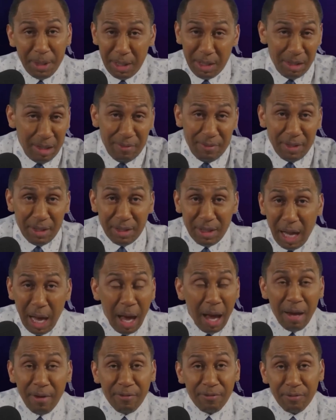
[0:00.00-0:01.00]
he's living his
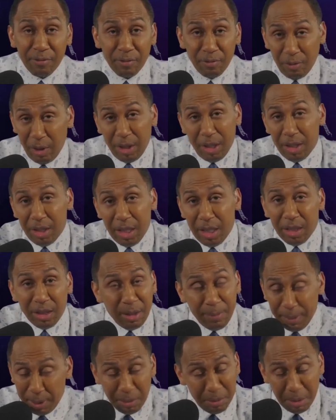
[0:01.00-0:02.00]
life, running Disney,
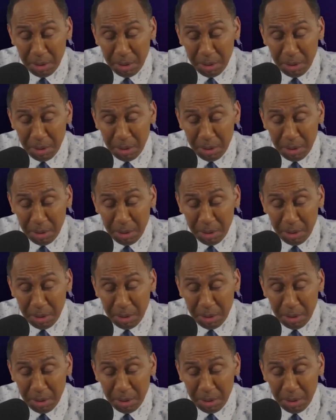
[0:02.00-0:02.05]
but